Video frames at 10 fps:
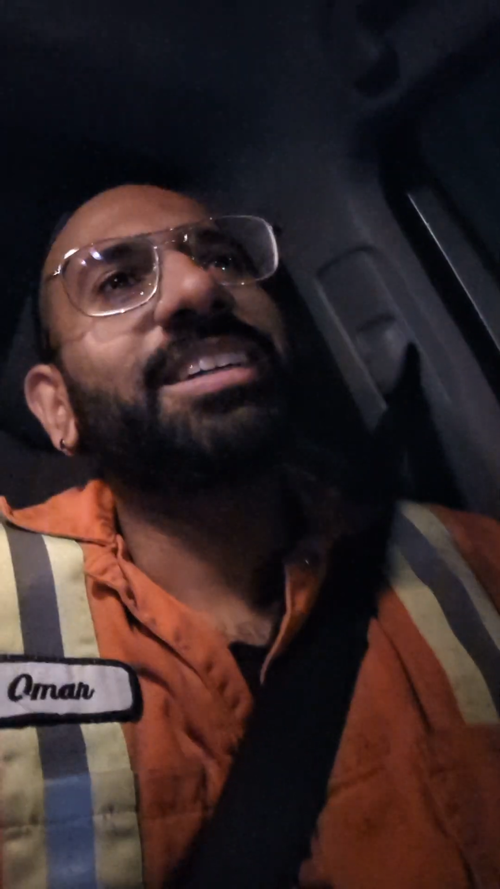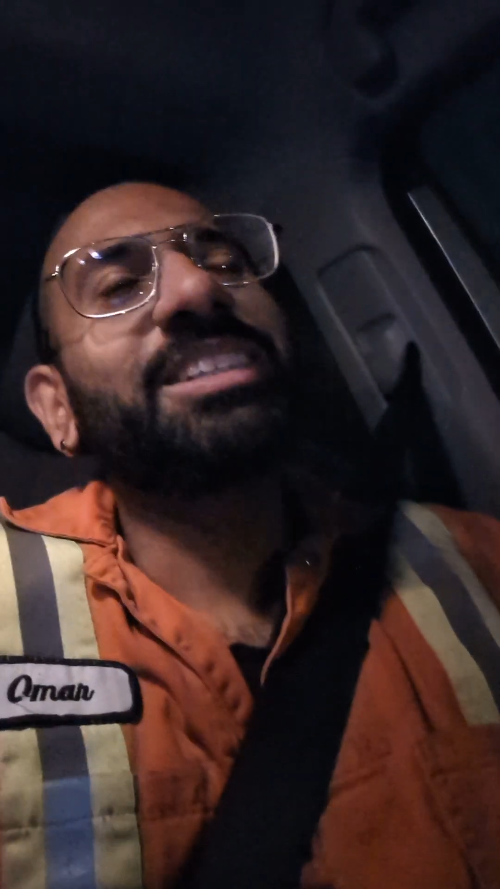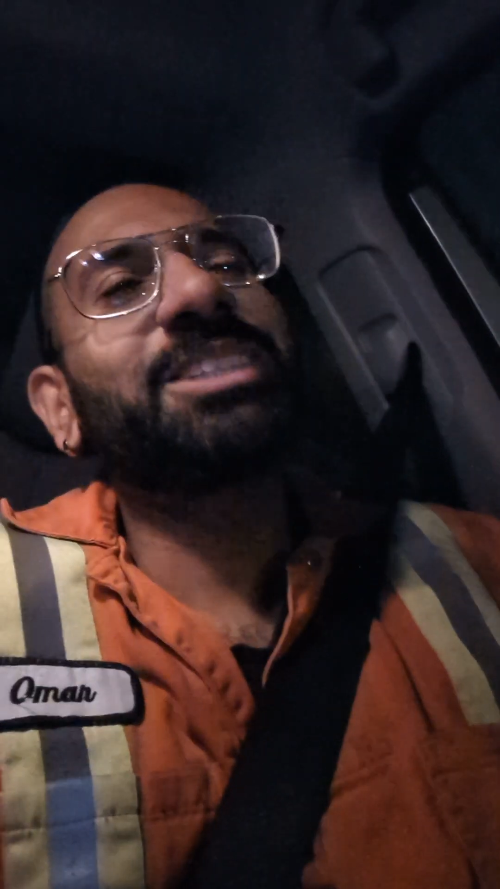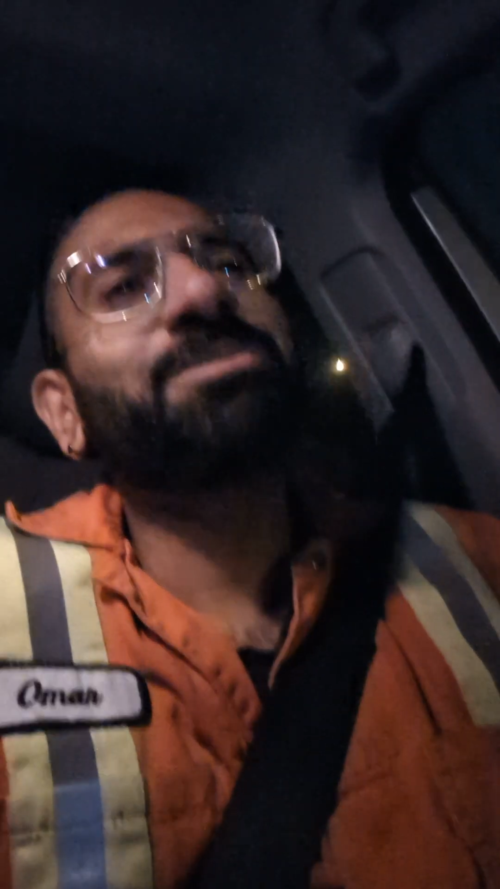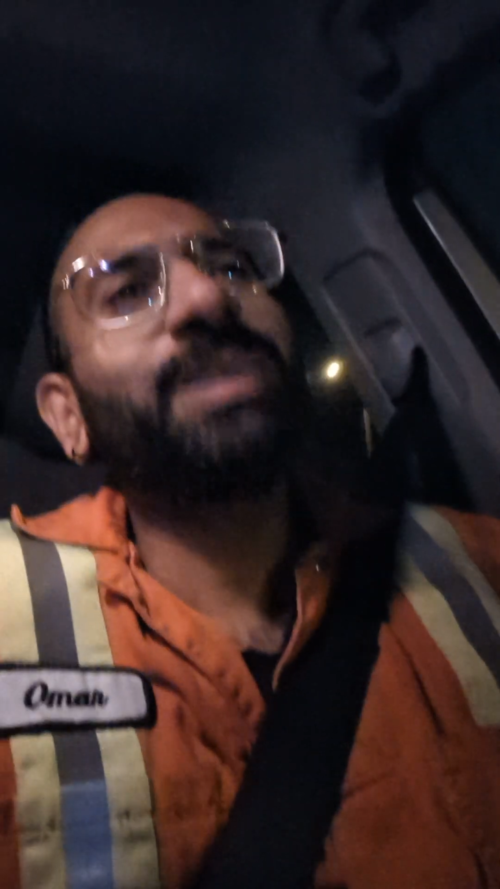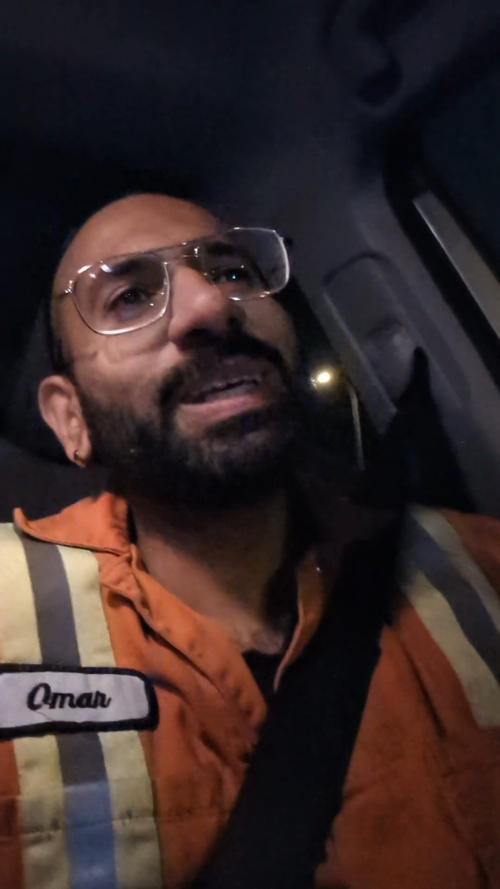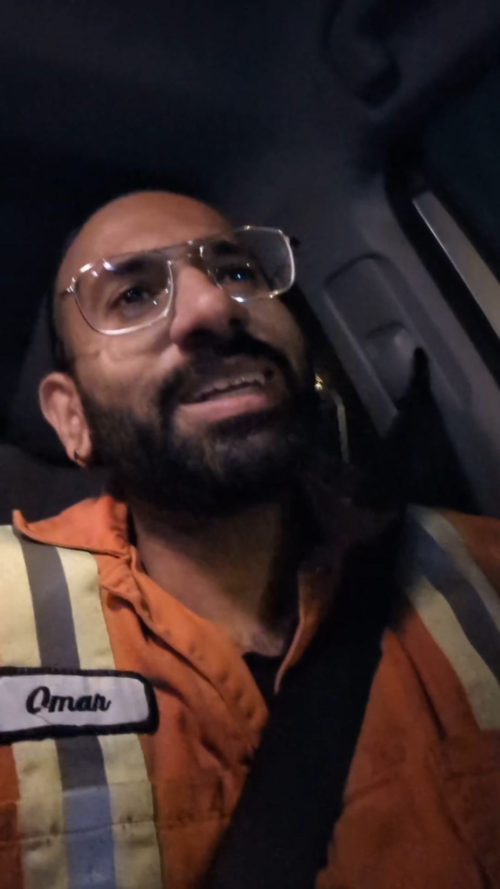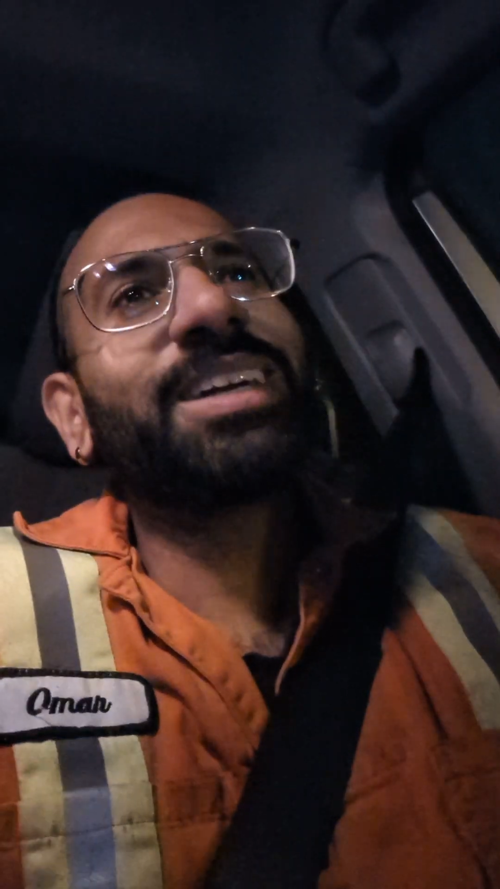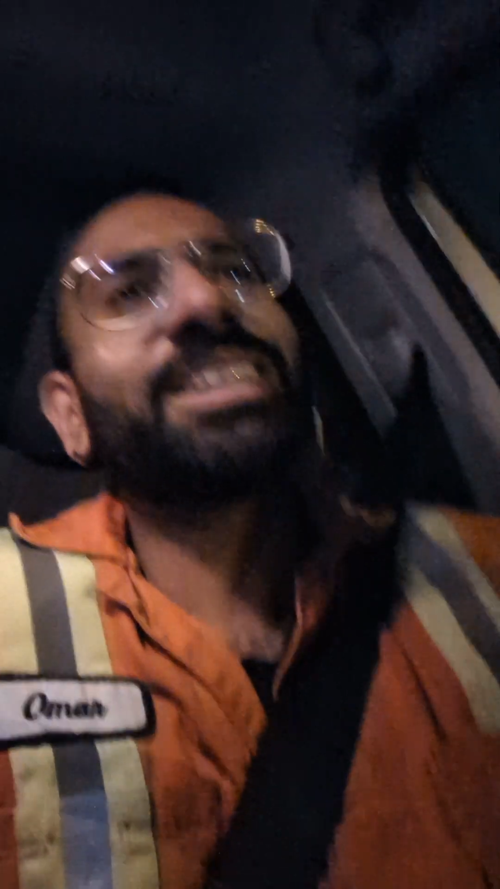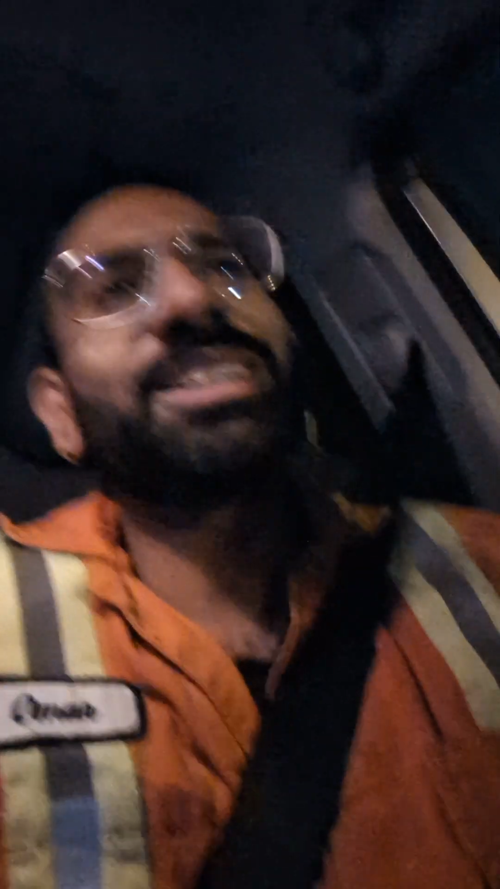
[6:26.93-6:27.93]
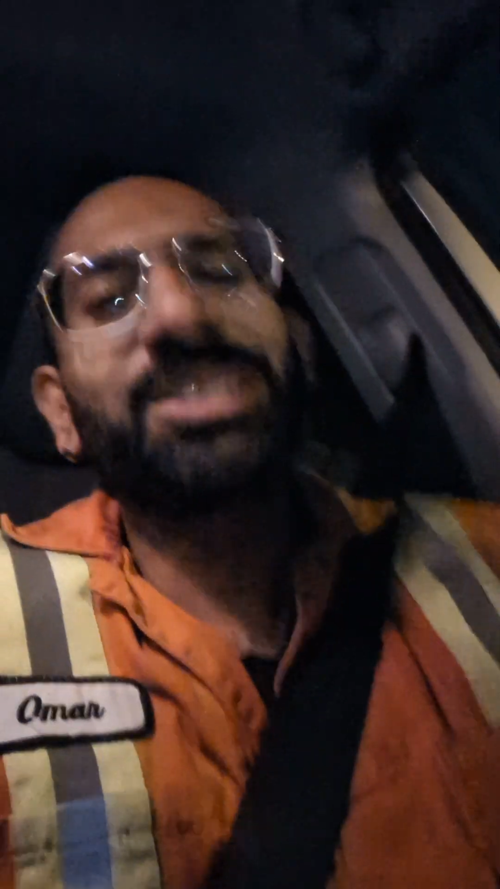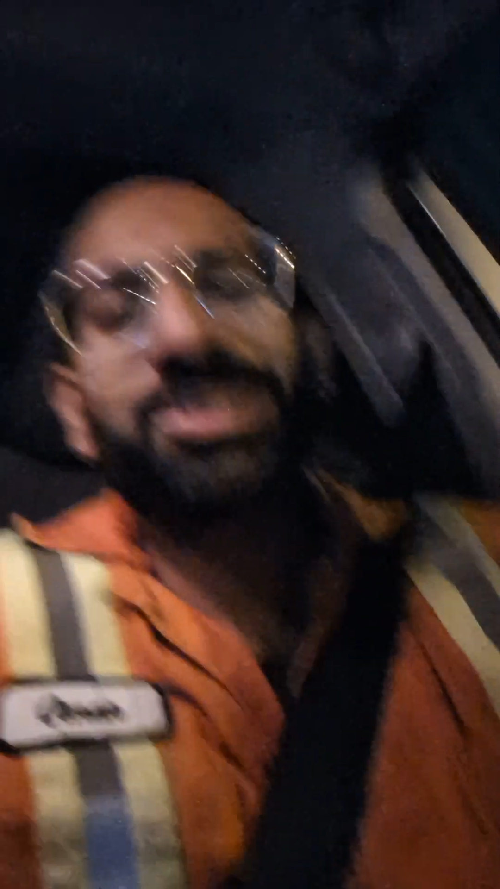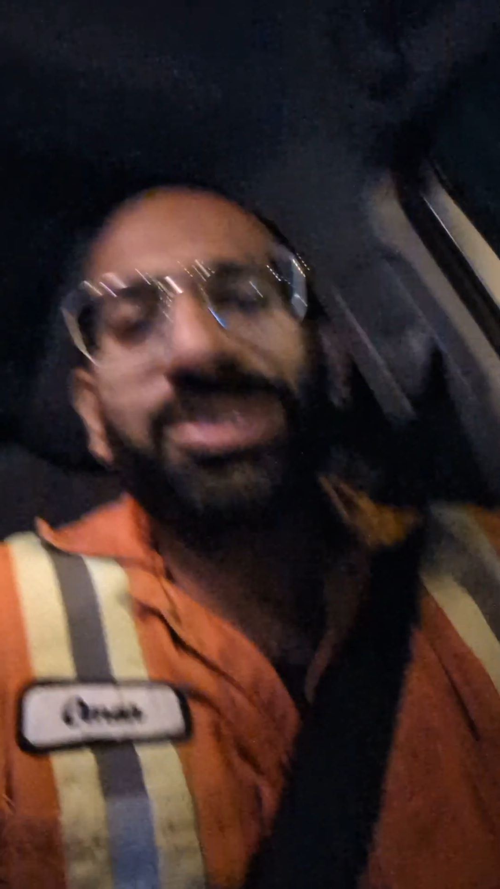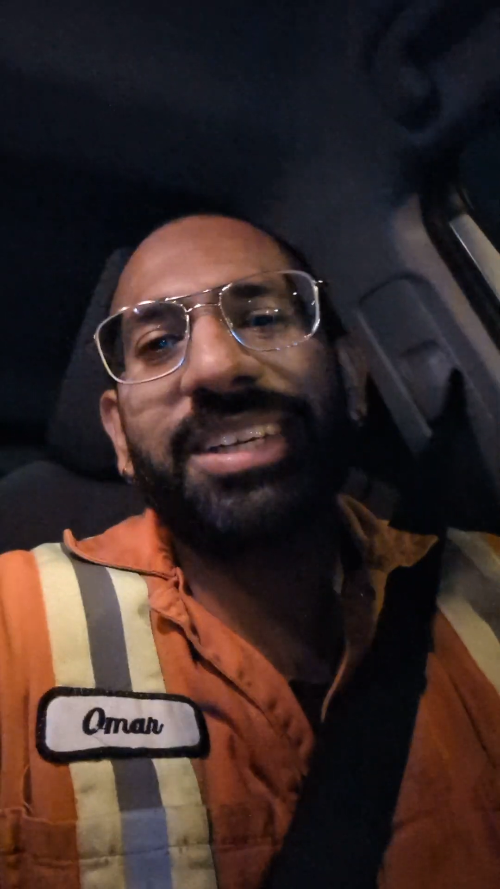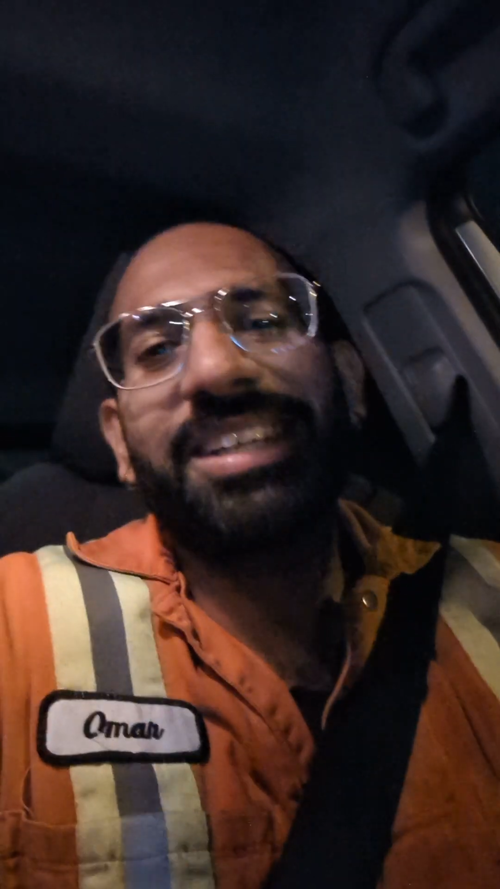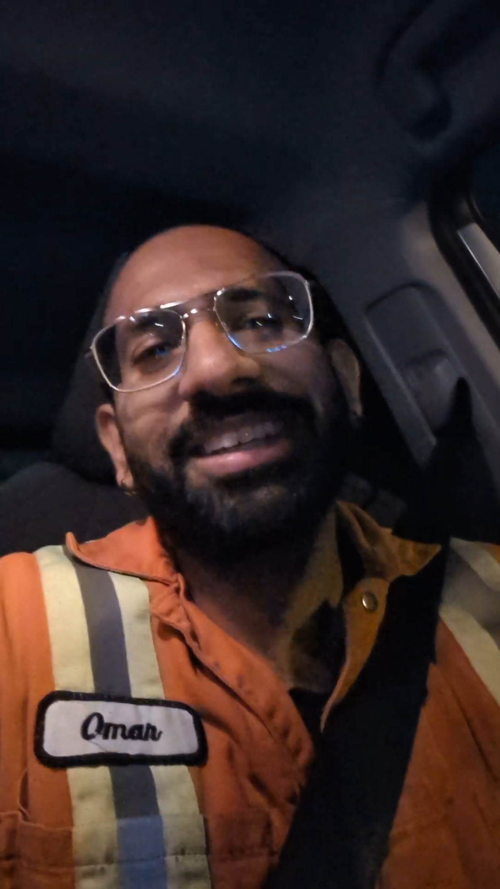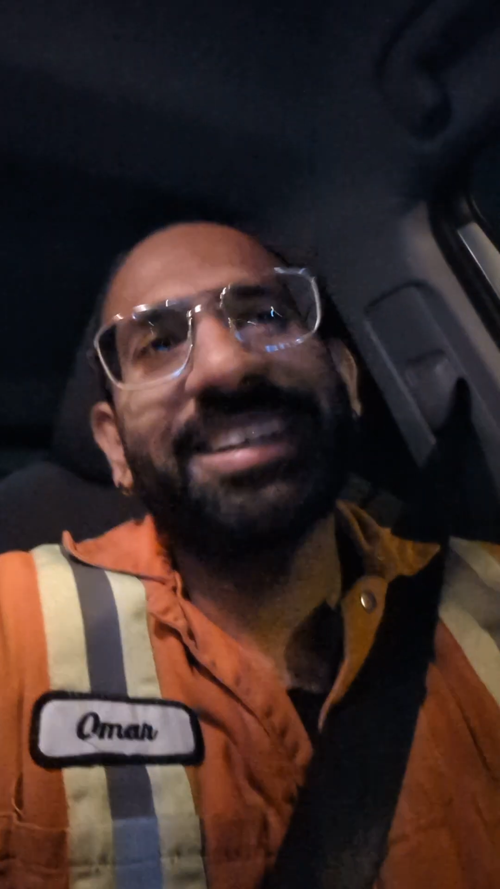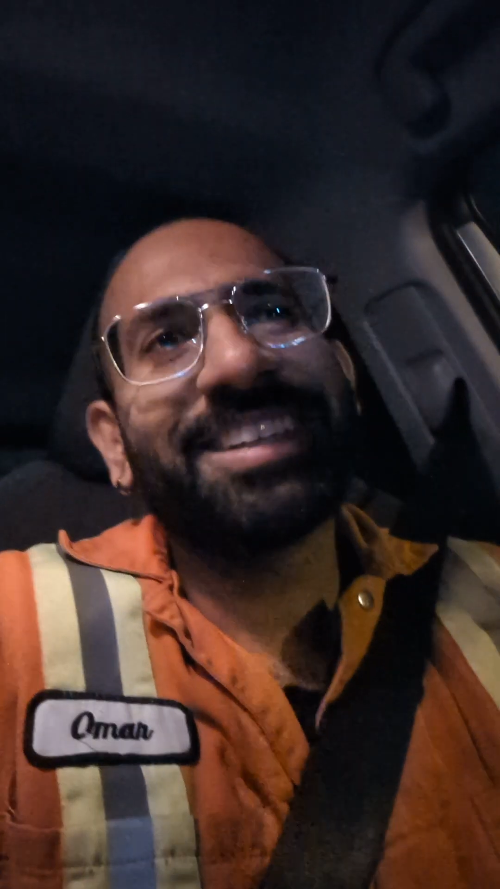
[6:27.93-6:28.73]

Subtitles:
Just be there and enjoy.